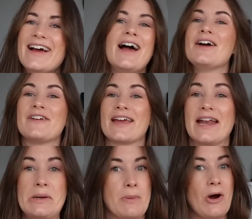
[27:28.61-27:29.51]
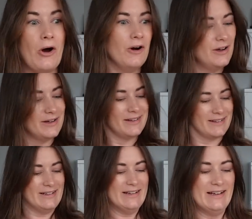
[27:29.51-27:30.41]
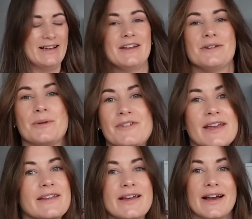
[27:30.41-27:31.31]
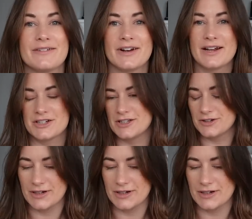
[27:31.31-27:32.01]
I think any more and you'd be thinking that I haven't actually done